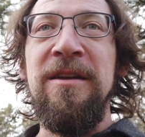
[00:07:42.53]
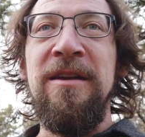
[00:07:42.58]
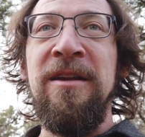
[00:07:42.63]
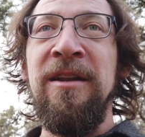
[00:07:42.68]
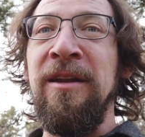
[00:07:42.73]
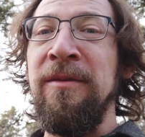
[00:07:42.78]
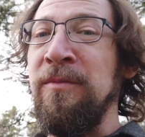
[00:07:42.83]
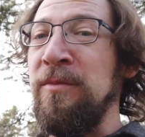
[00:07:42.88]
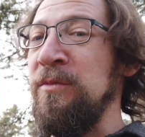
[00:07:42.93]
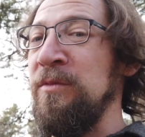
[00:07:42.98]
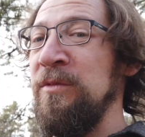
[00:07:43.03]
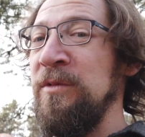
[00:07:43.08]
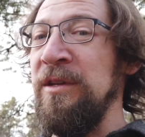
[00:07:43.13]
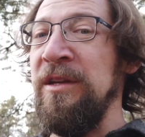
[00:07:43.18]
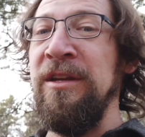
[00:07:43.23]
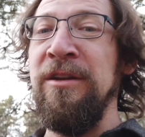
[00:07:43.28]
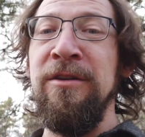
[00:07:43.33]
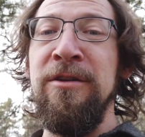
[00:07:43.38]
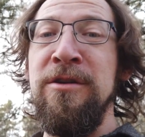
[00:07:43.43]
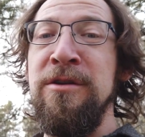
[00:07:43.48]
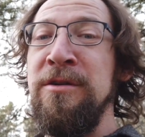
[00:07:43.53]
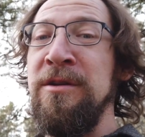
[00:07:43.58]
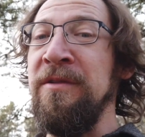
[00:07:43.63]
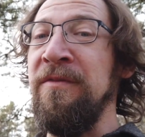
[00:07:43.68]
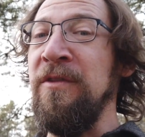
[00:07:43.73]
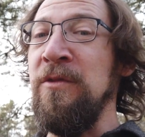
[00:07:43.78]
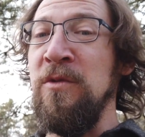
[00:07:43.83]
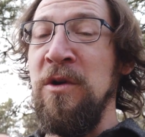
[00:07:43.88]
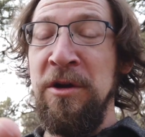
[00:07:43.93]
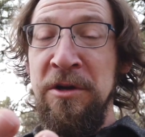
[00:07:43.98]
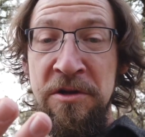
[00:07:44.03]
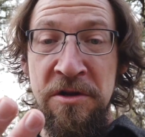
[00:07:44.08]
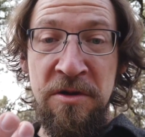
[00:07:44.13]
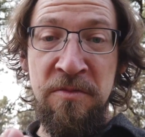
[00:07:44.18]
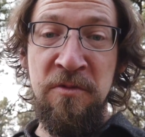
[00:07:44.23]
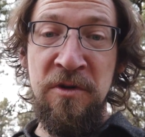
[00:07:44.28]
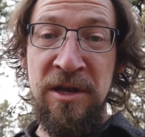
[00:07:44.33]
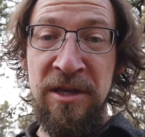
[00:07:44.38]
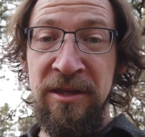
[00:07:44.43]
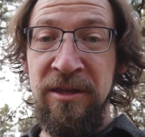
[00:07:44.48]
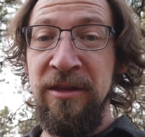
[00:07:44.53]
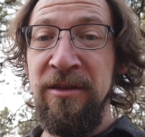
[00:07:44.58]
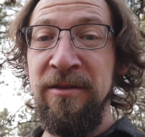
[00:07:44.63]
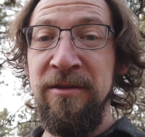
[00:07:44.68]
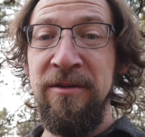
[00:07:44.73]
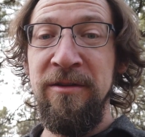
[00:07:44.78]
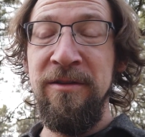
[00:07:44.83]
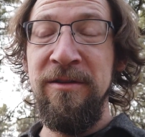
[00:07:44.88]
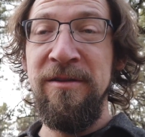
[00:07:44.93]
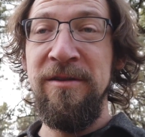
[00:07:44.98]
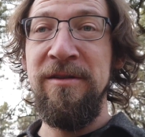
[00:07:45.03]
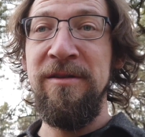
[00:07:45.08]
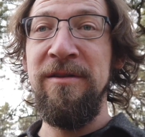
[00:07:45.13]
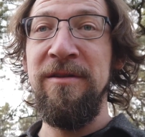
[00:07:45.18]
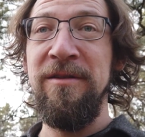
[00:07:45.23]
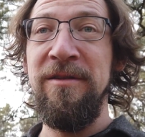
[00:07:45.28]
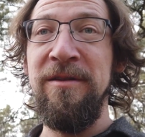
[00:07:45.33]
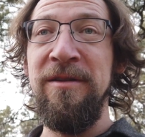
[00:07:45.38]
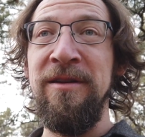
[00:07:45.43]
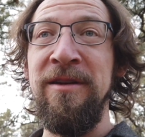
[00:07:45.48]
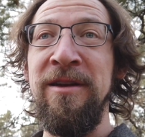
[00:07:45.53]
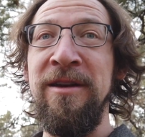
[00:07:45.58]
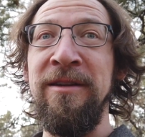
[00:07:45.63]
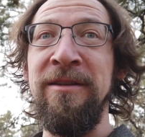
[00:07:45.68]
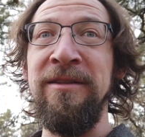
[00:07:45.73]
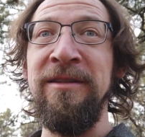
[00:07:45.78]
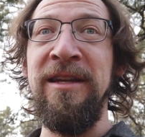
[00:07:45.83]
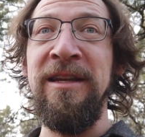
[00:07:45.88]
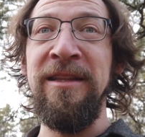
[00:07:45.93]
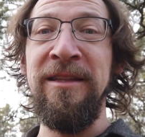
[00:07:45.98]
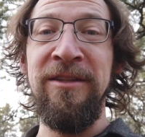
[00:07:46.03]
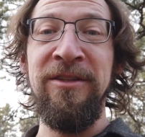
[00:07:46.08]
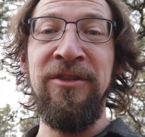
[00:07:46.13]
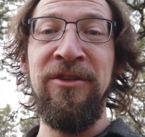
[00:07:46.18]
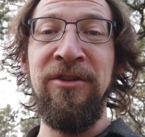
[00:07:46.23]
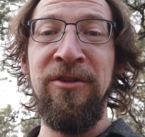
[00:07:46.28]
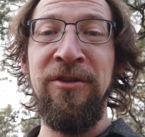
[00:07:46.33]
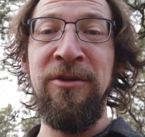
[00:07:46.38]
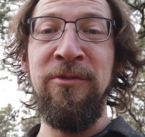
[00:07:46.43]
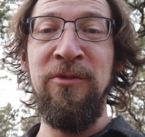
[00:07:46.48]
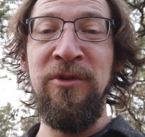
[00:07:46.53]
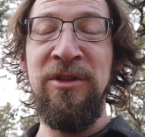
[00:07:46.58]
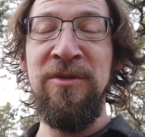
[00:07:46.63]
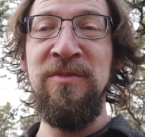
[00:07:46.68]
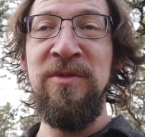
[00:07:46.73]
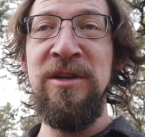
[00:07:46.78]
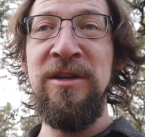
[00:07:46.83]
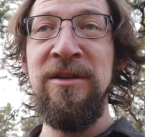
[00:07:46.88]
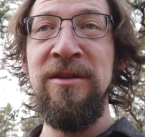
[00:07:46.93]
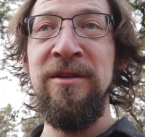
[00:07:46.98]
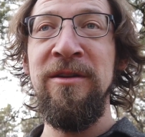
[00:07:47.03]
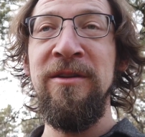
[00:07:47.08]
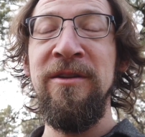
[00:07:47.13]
and I'm here if you want to come with and take this journey with me.